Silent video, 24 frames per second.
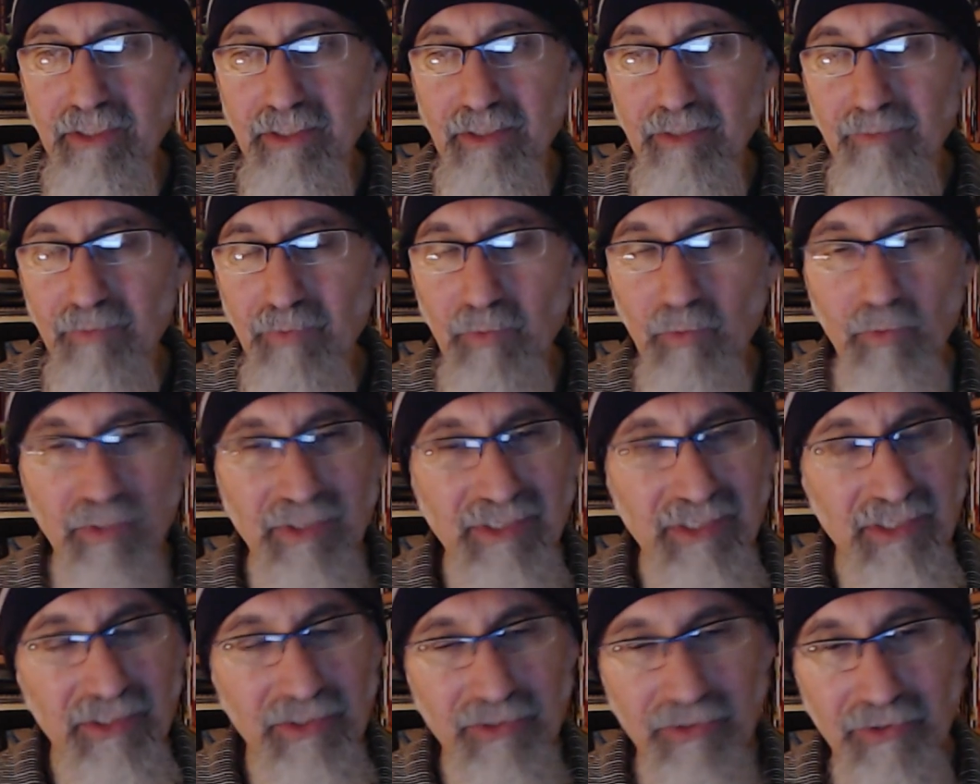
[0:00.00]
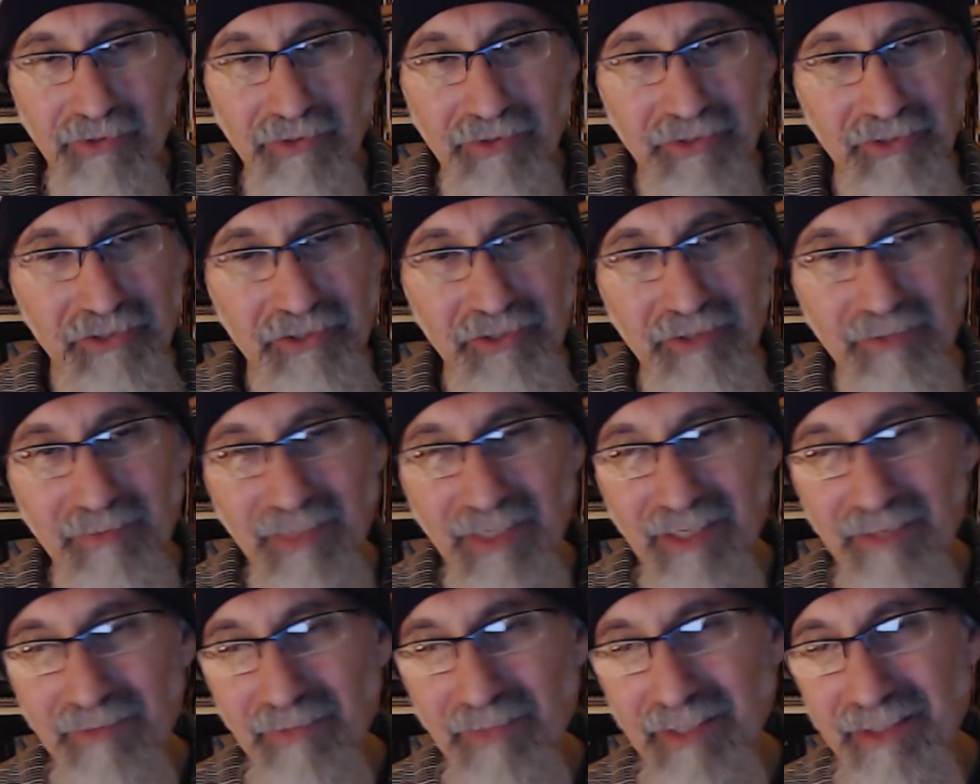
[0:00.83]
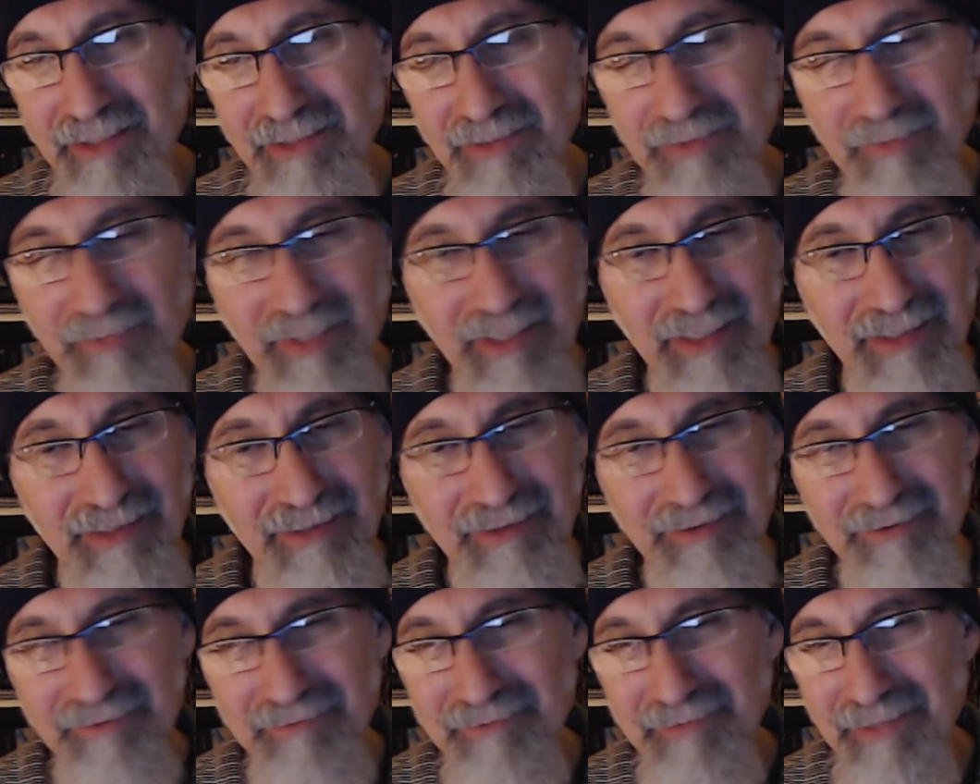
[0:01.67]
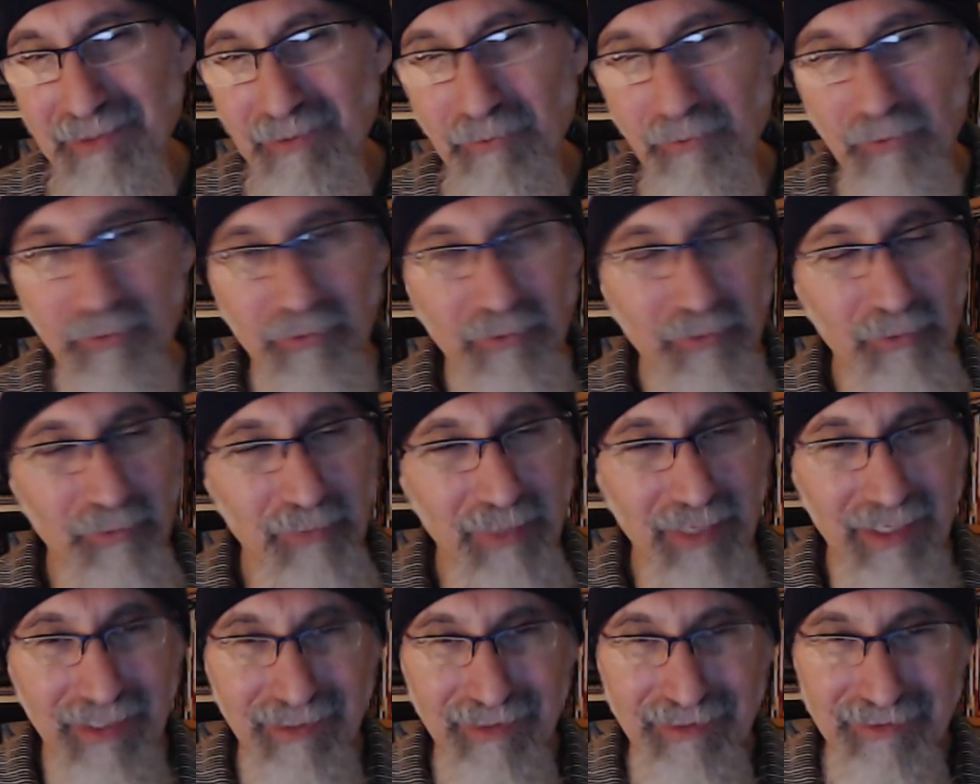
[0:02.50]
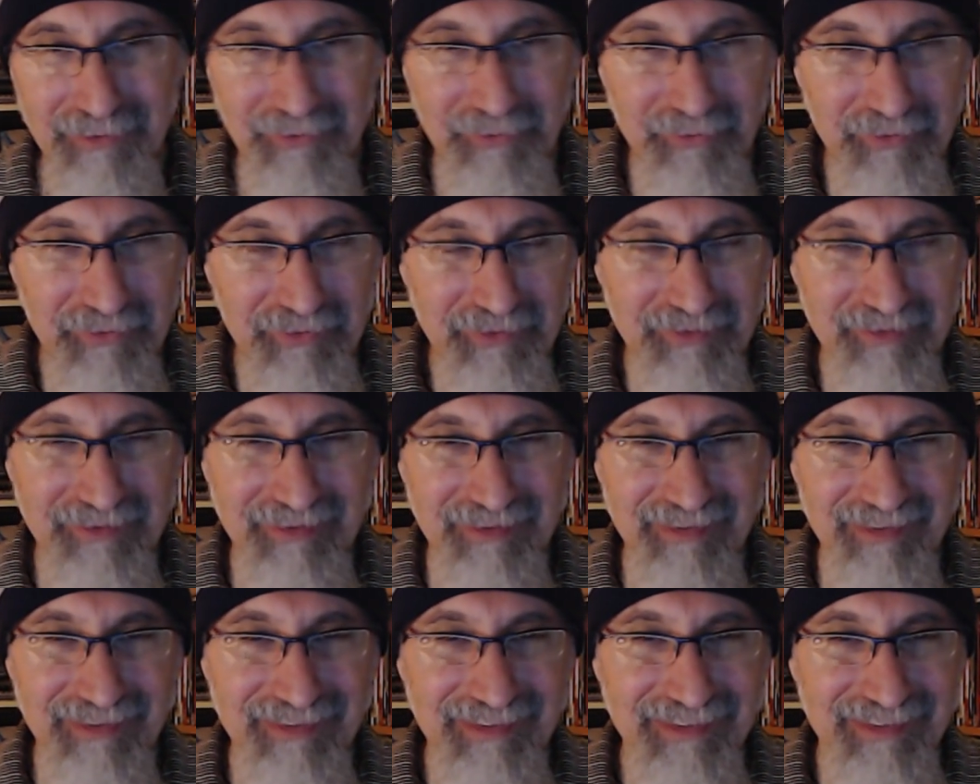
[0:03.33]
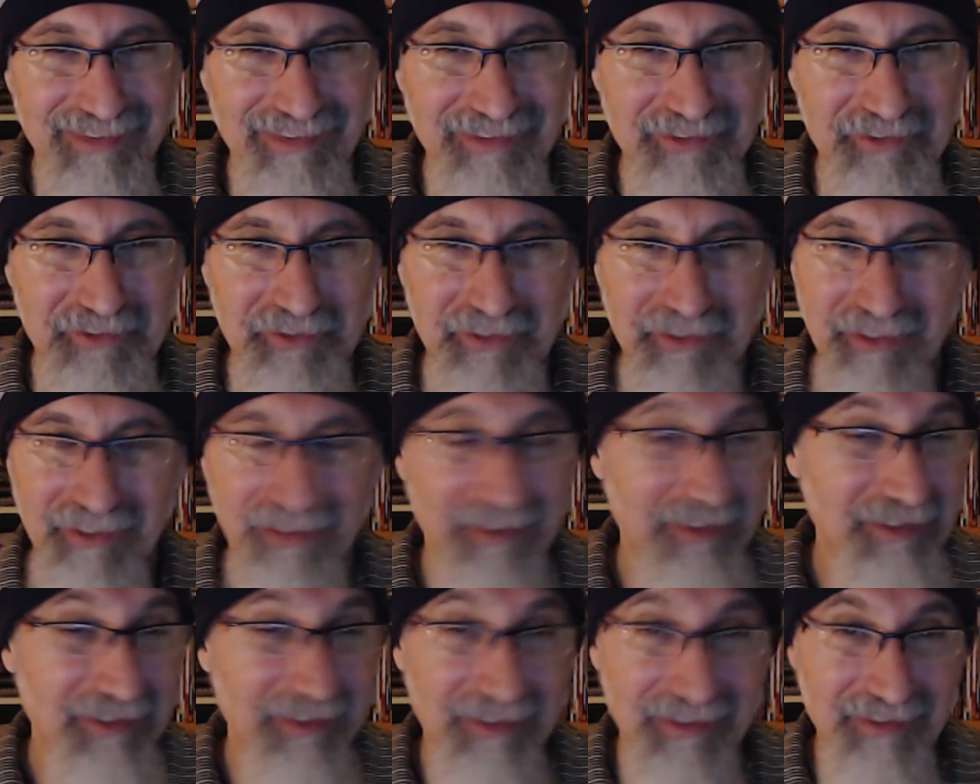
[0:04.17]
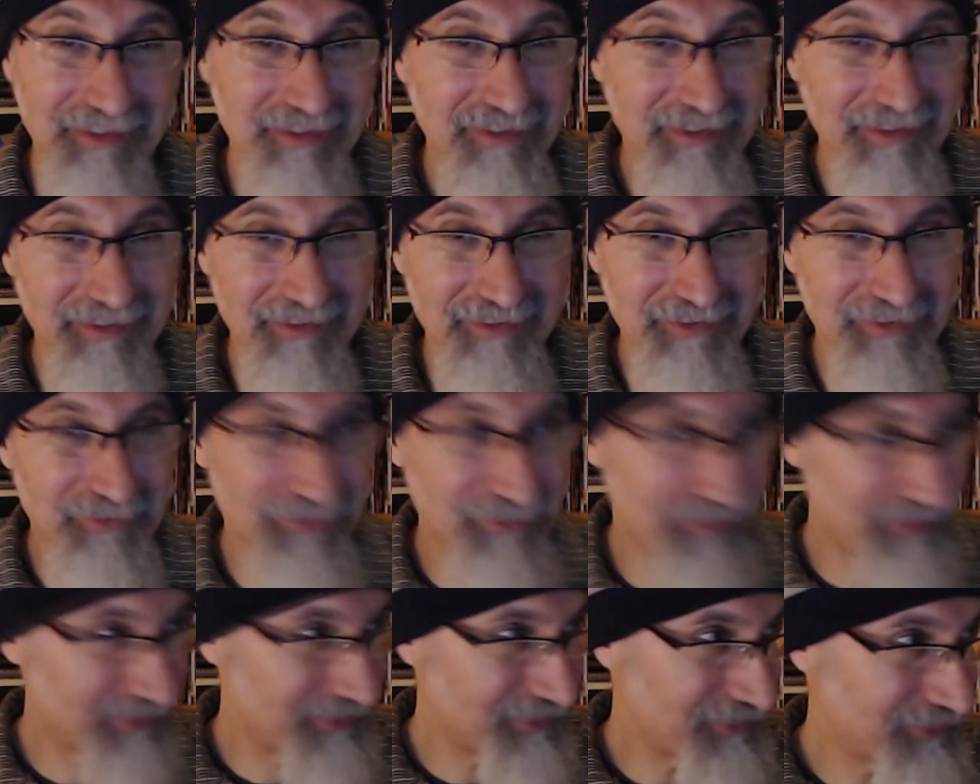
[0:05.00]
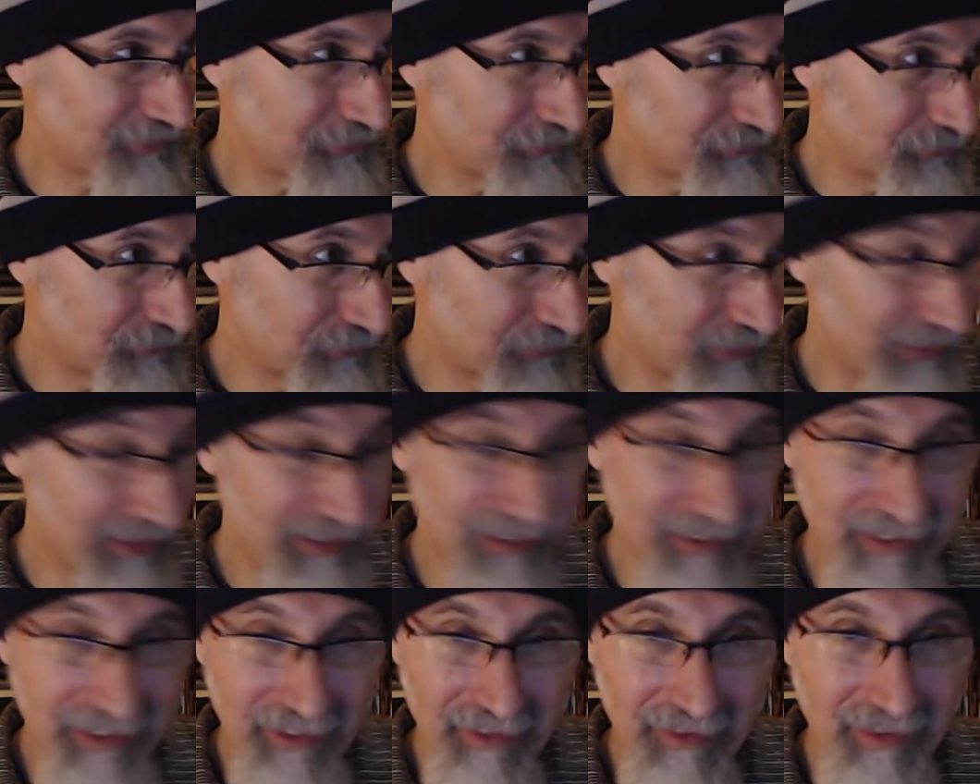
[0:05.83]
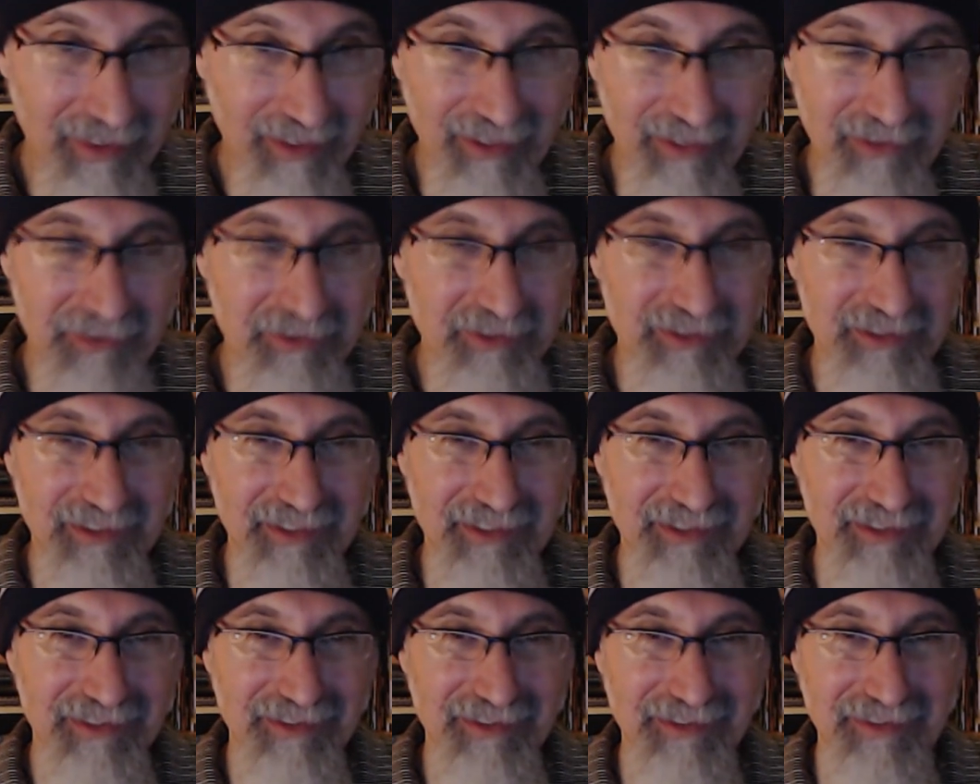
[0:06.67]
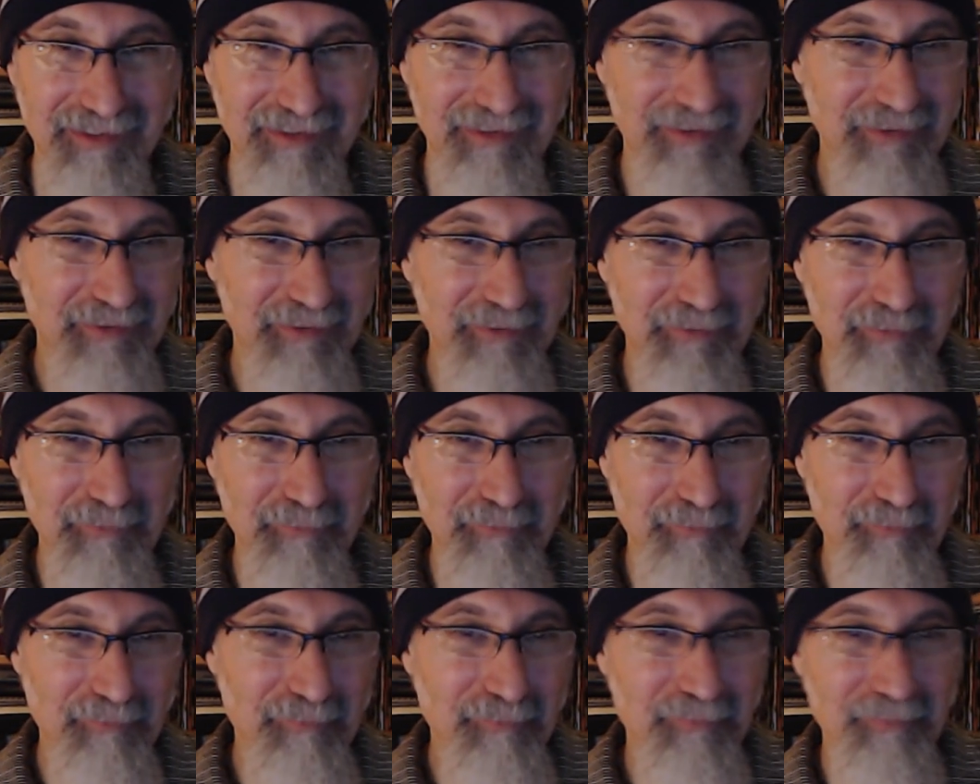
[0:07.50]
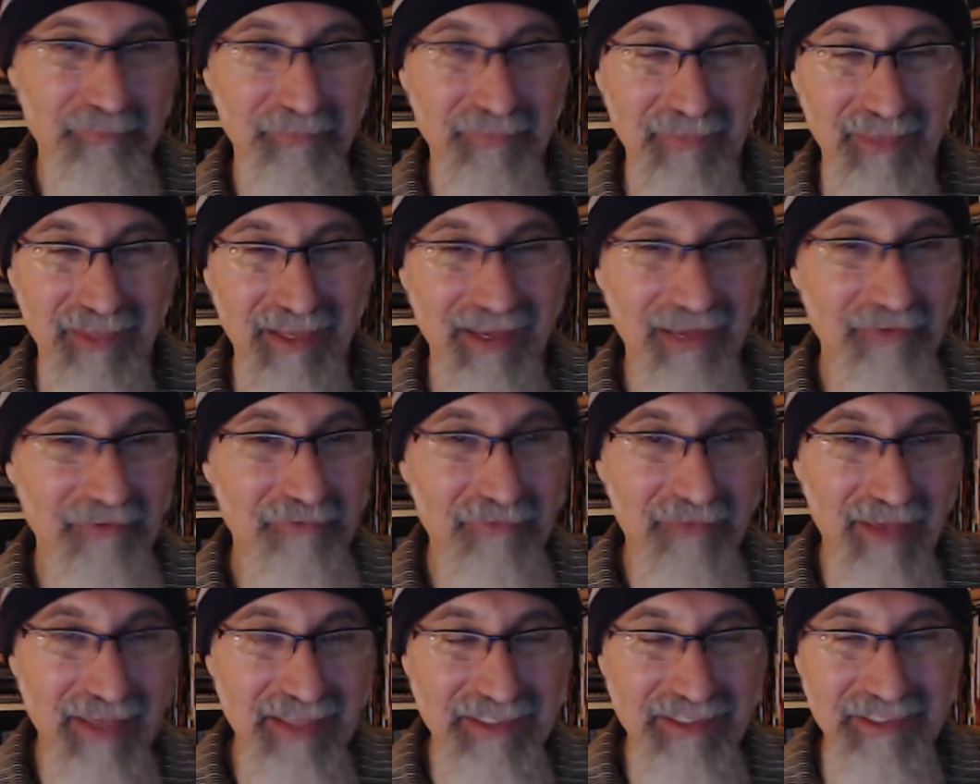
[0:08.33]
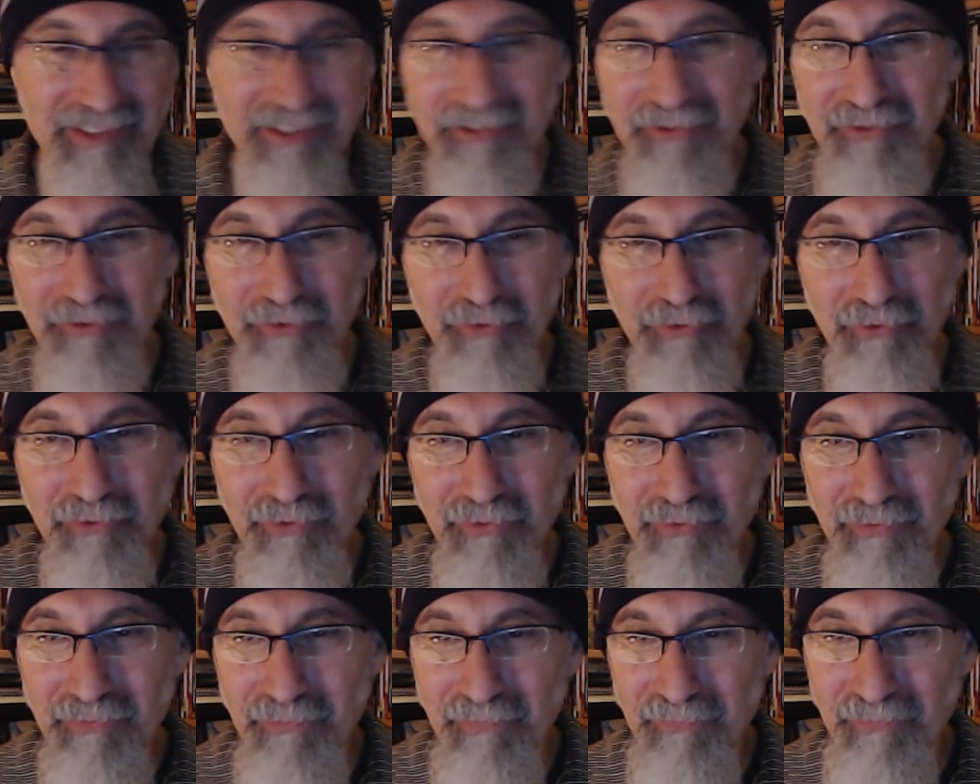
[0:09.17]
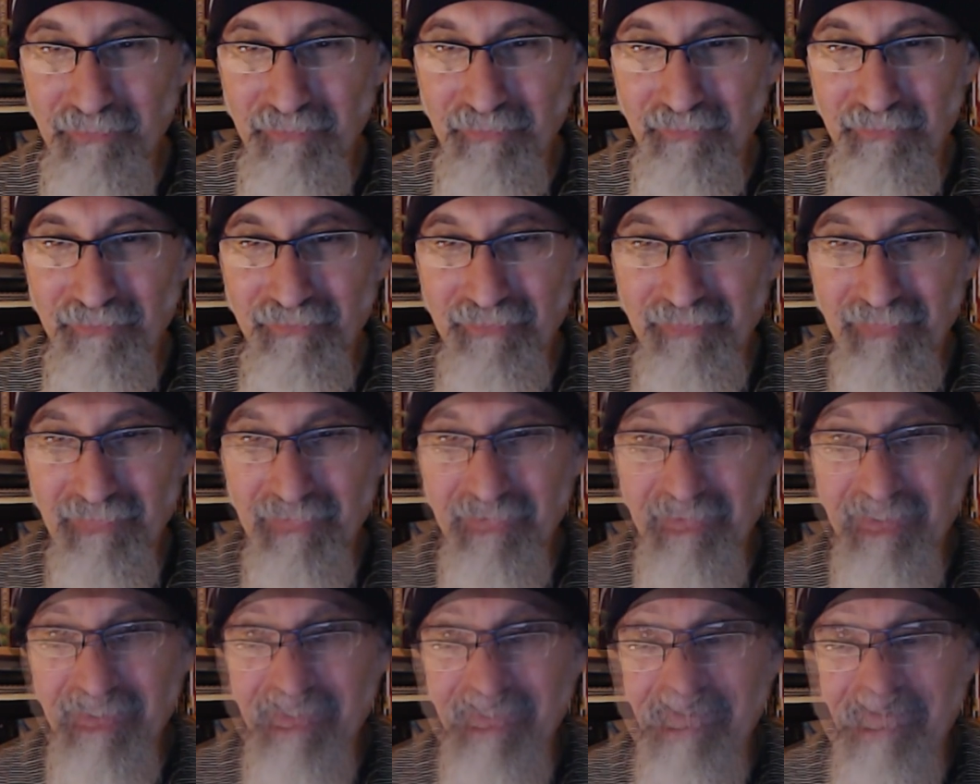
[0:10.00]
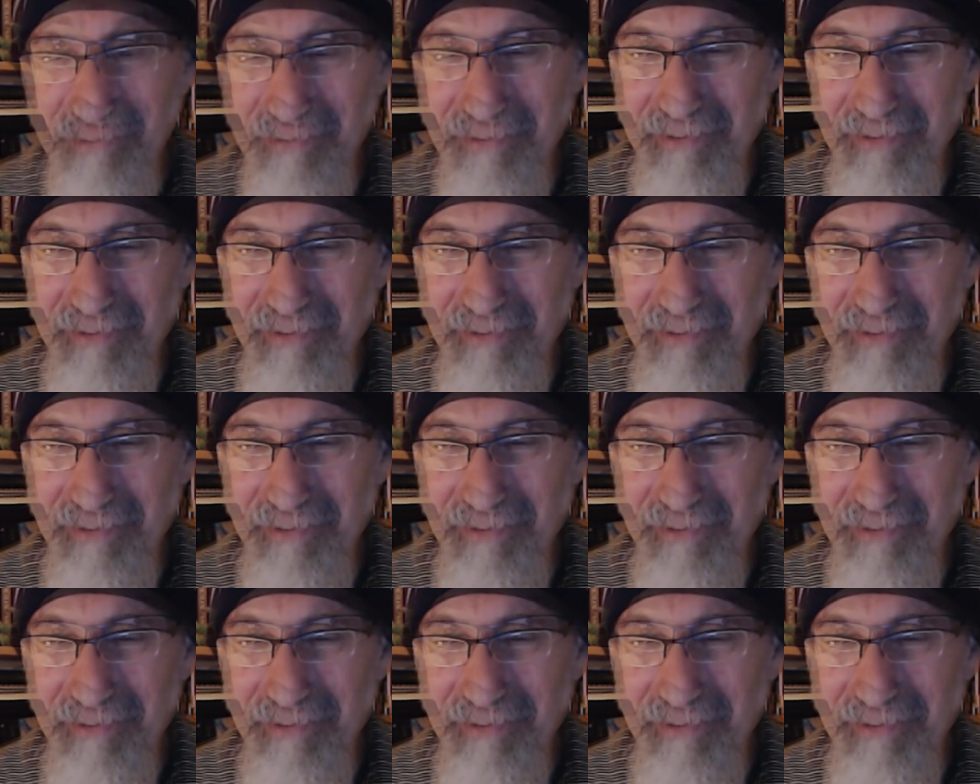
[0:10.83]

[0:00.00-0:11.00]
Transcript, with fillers: But once I started teaching mathematics, man, I won't go back to uh, there's there's really nothing else that I fancy to do, right?